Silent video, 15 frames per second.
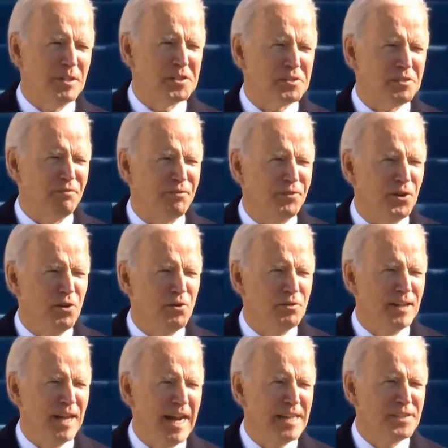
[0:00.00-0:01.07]
just a few
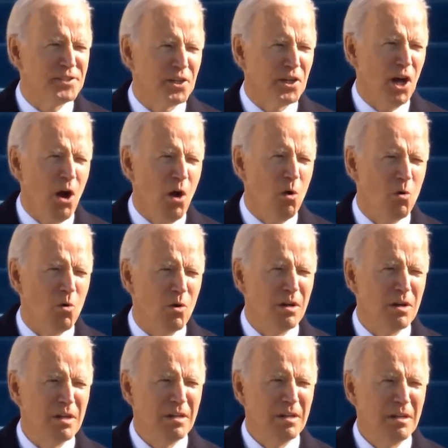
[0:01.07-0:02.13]
days ago,
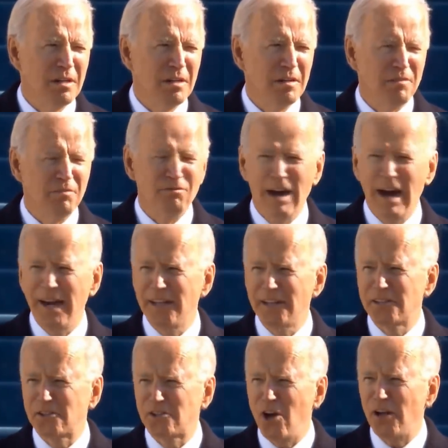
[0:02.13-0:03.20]

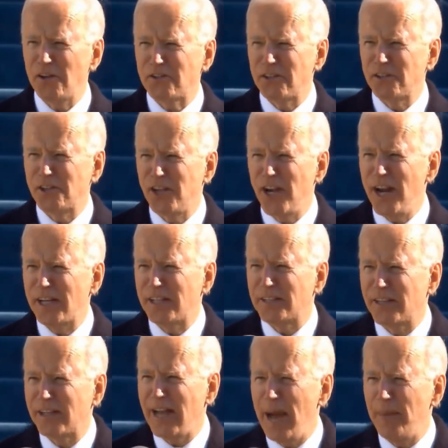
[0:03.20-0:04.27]
violence sought to shake the
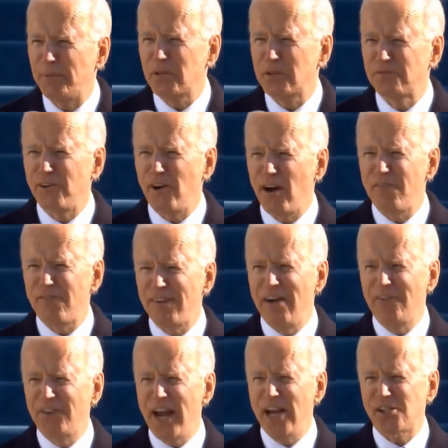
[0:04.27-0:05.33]
Capitol's very
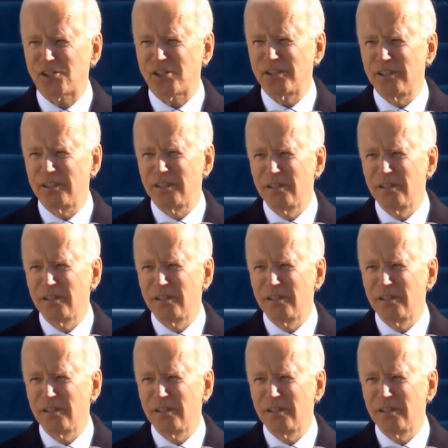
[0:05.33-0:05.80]
foundation,